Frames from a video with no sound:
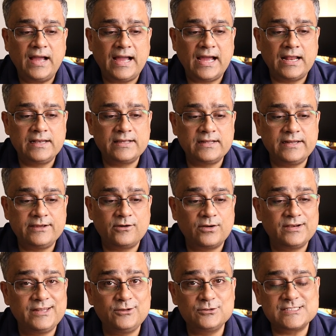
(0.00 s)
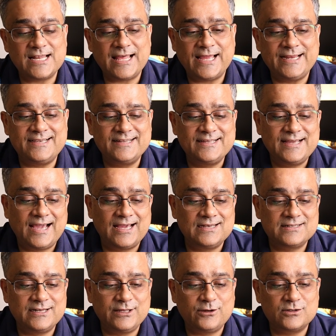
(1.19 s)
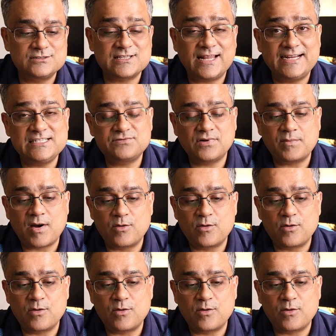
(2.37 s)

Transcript: I'll click on new slide. I'll click on slides from